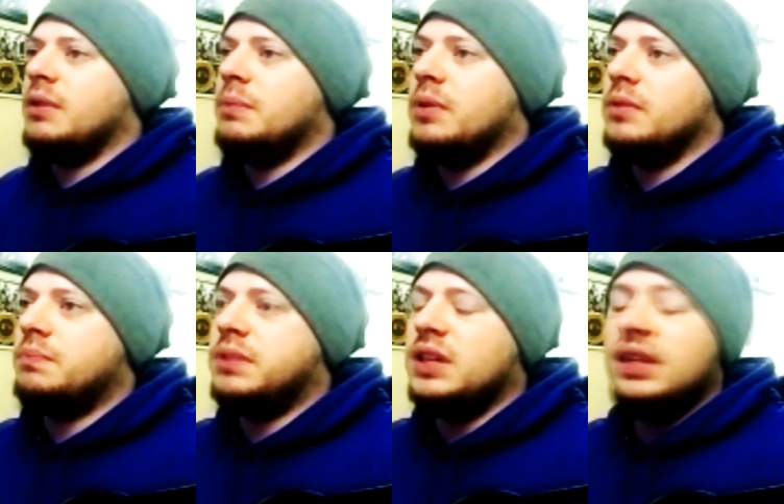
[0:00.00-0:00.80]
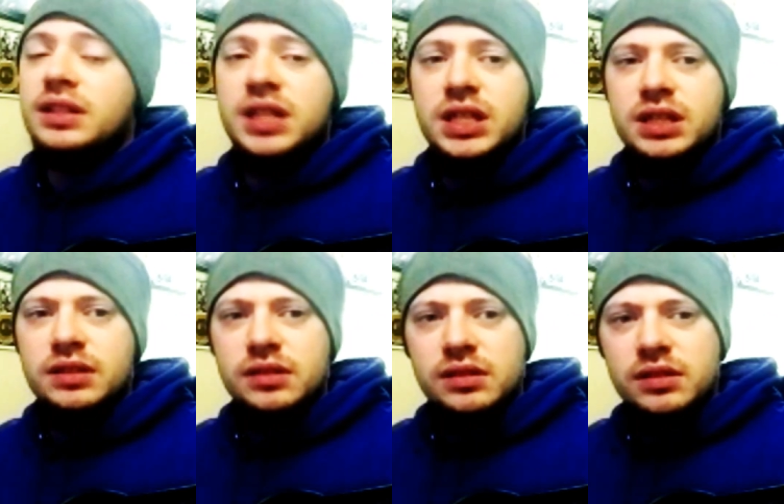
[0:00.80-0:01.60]
guys, anyway, but
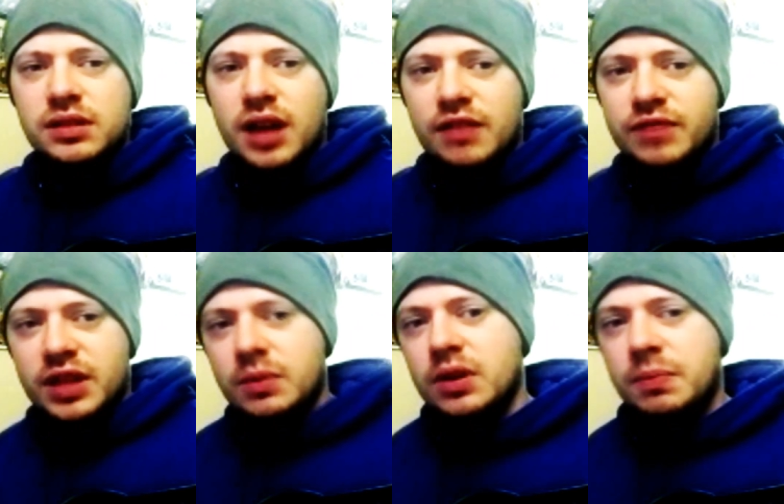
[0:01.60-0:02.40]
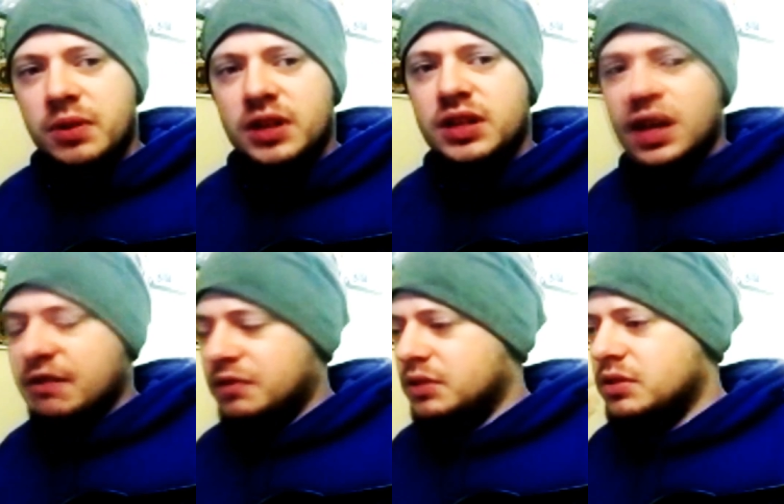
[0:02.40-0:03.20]
please, I really would
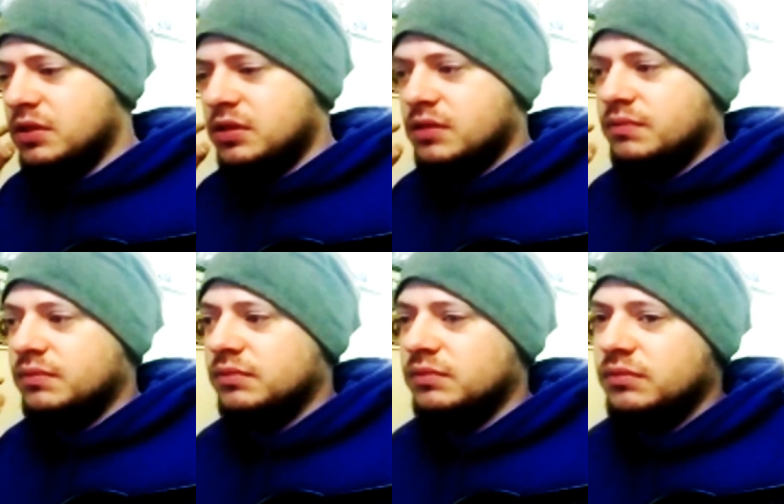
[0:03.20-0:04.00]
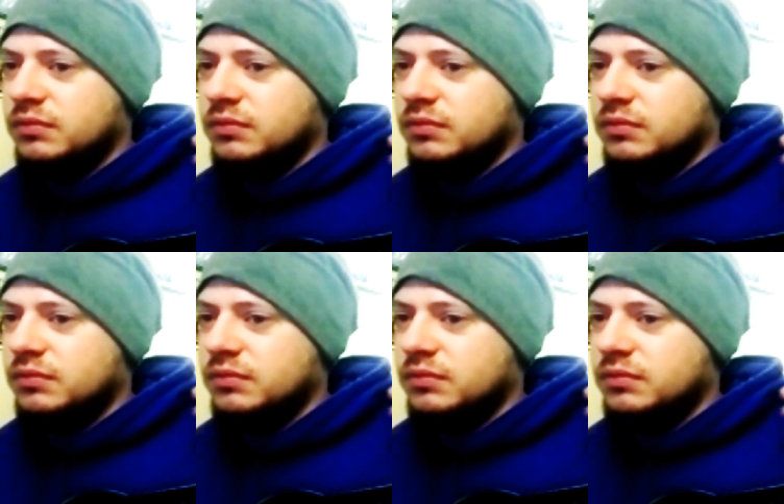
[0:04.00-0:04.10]
appreciate it if you just